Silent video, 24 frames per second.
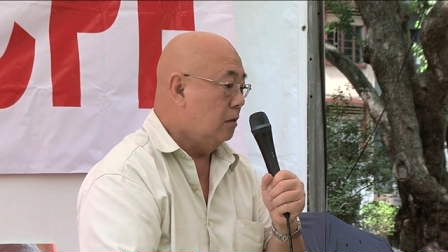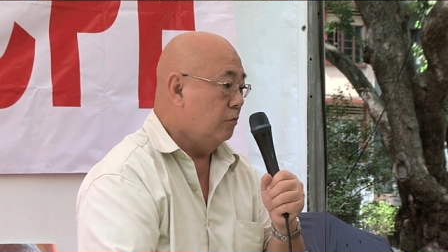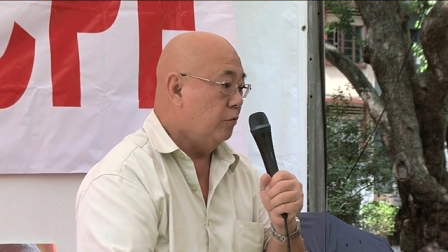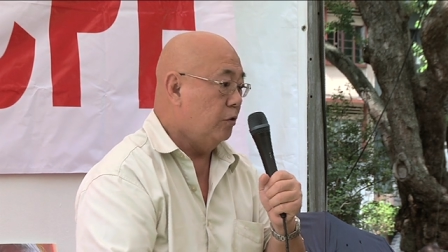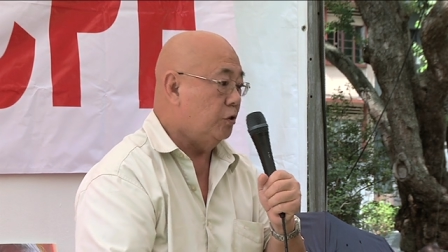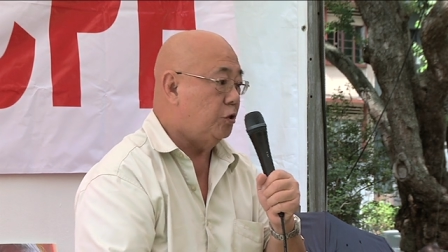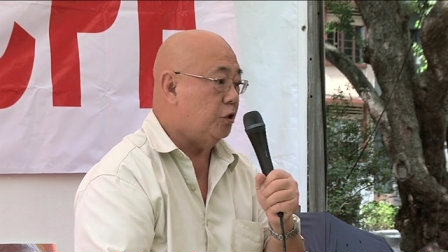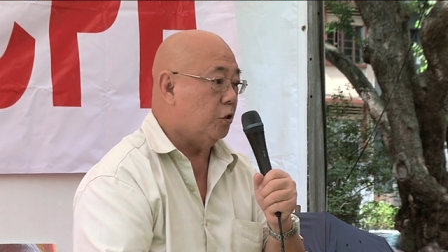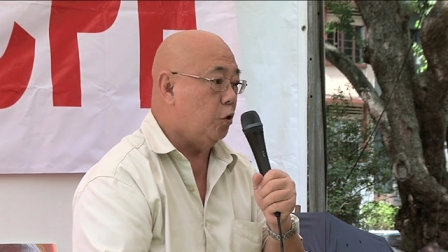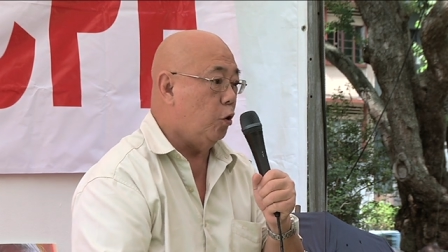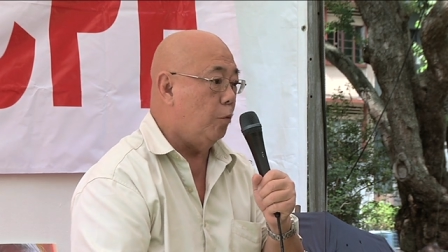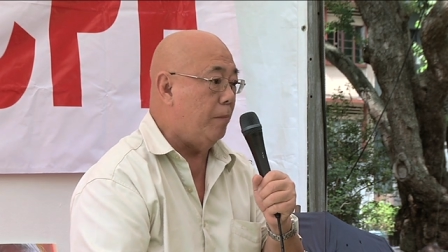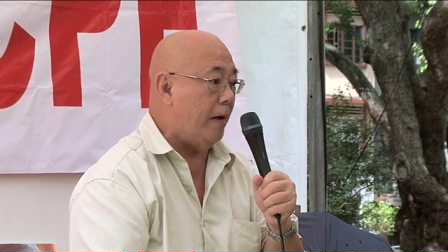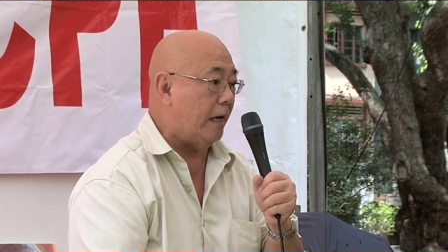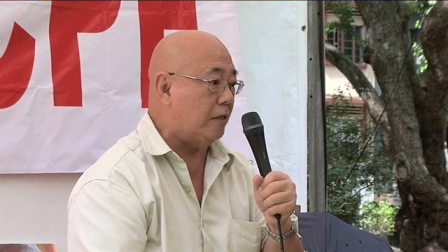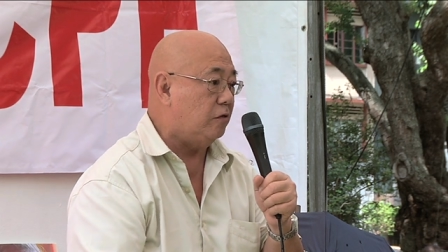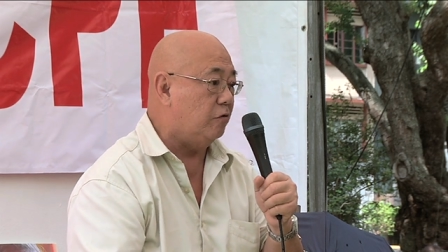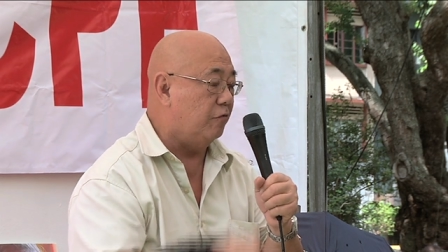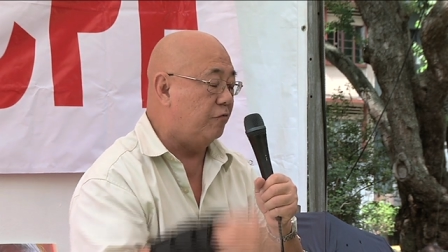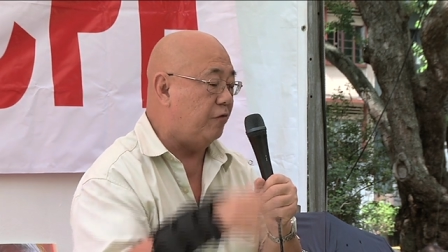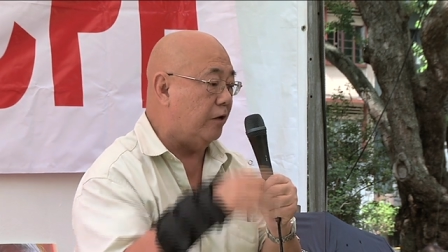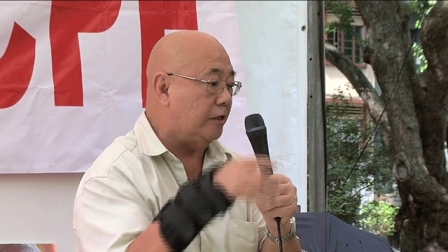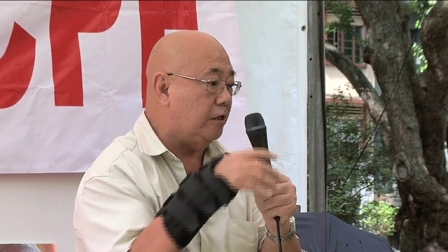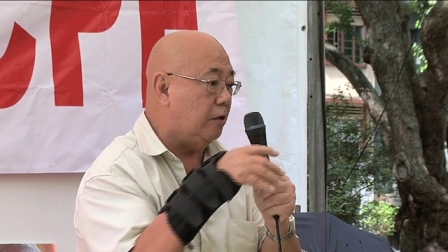We should go back
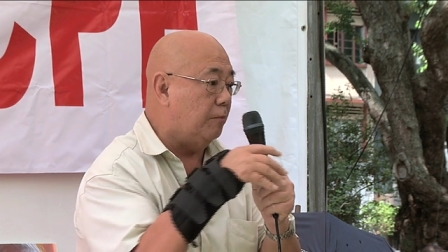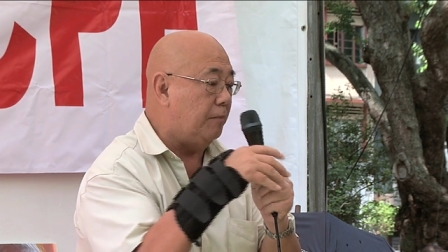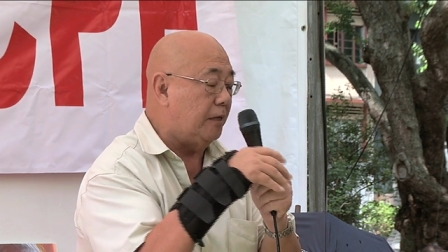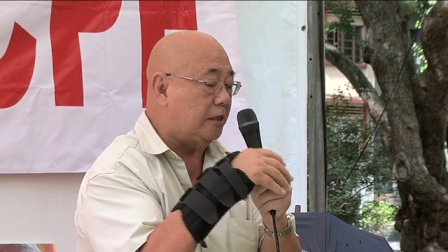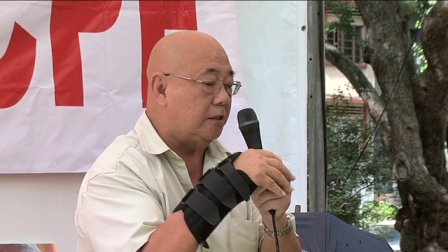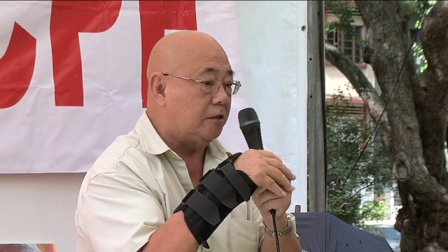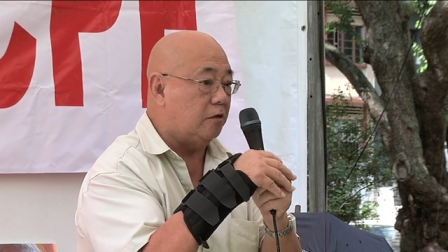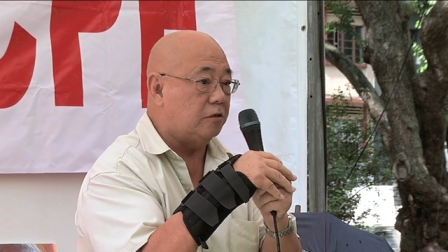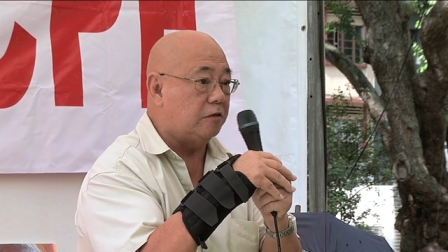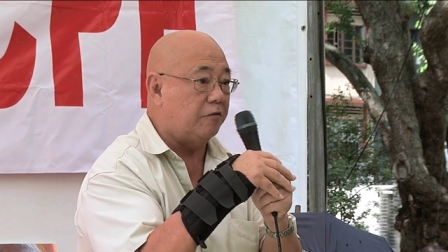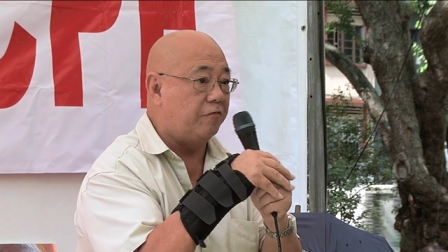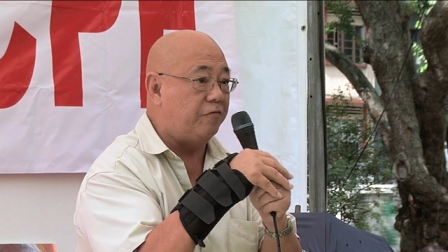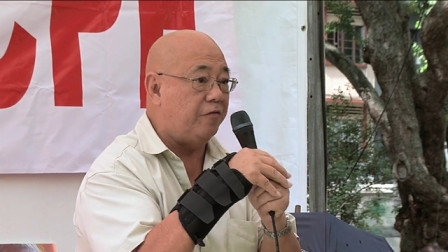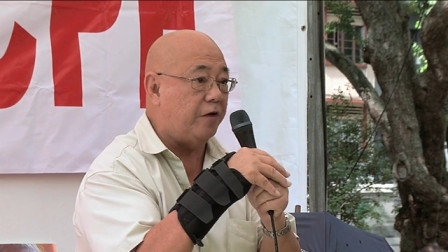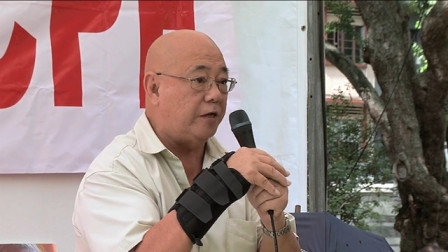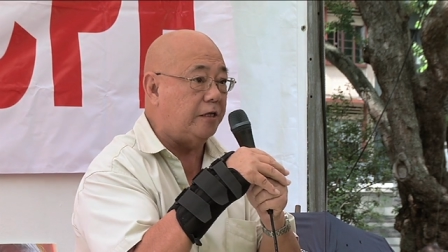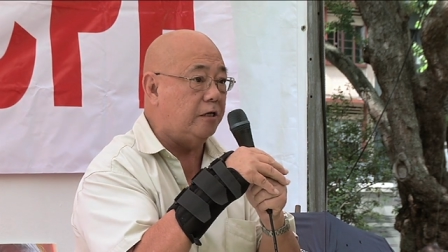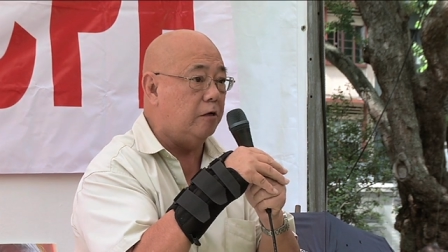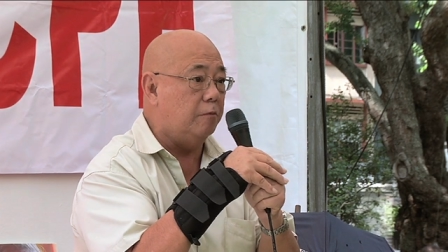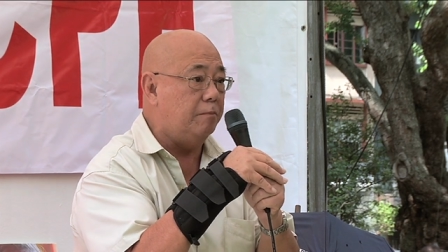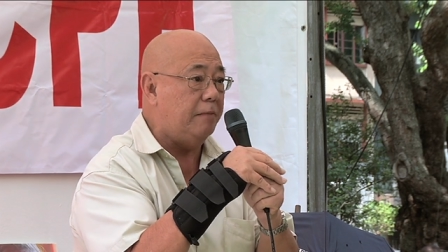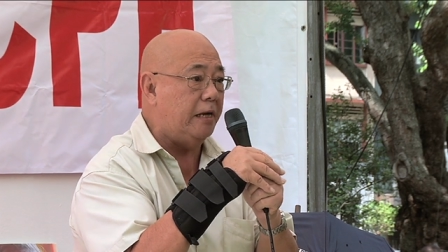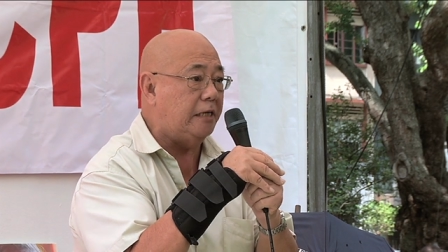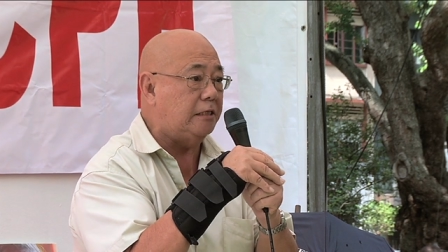to fundamentals. The
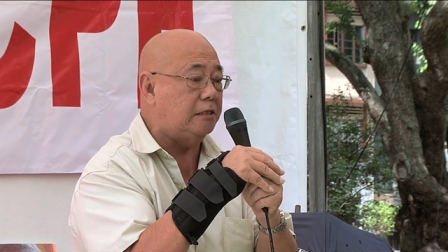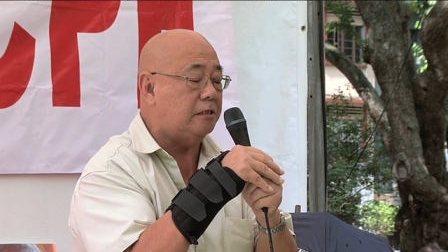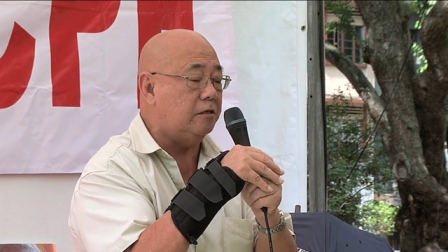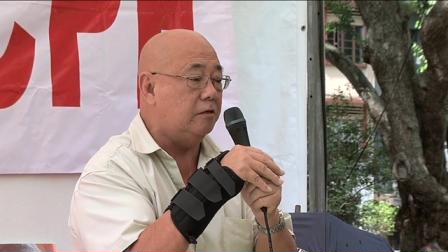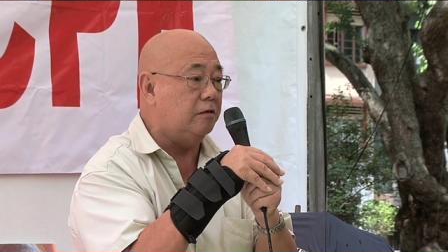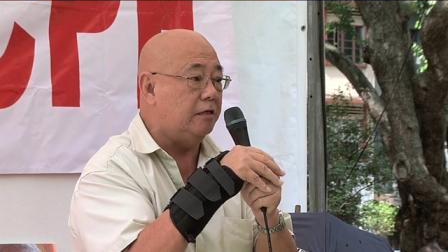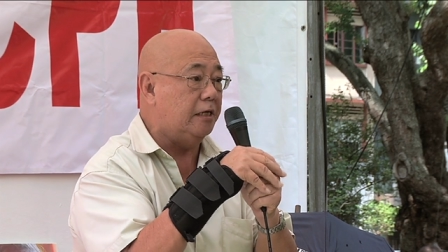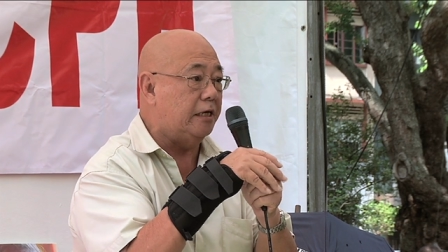fundamental